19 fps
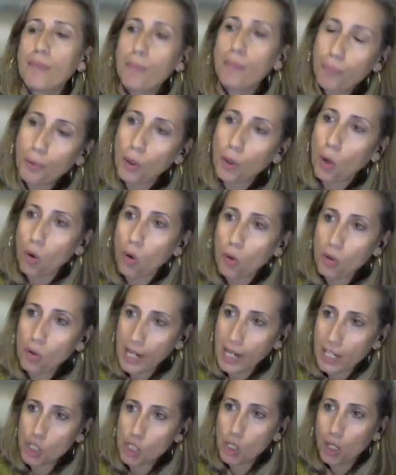
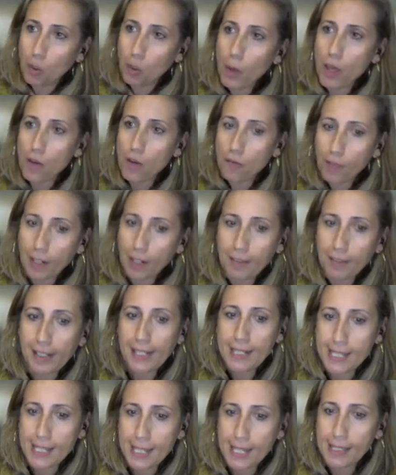pro-national way of living
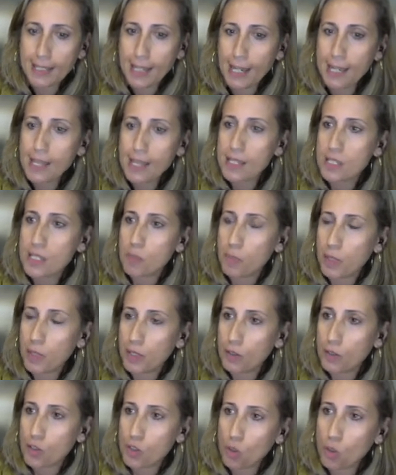agenda in these
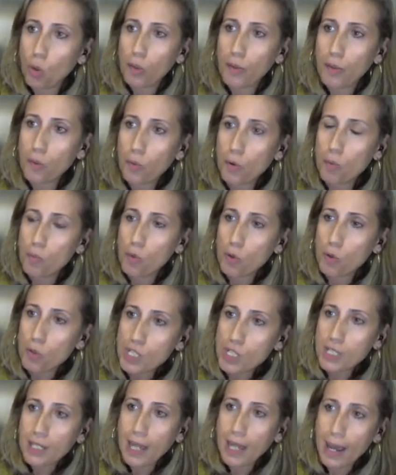periods, or they were more
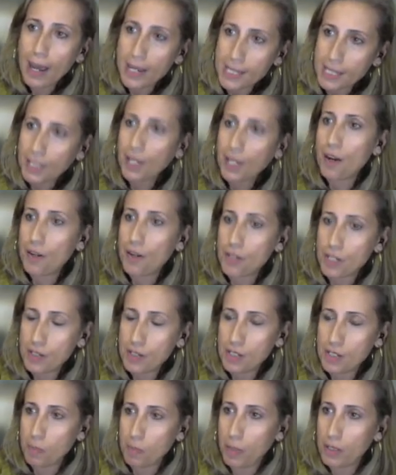scarce,
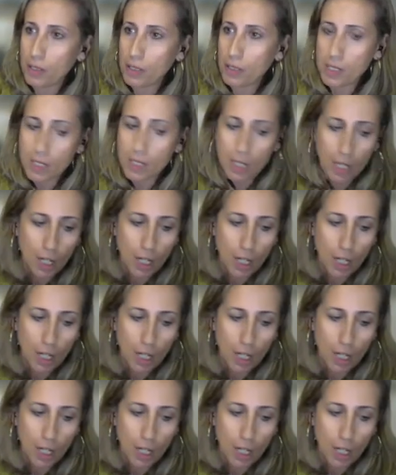these parties.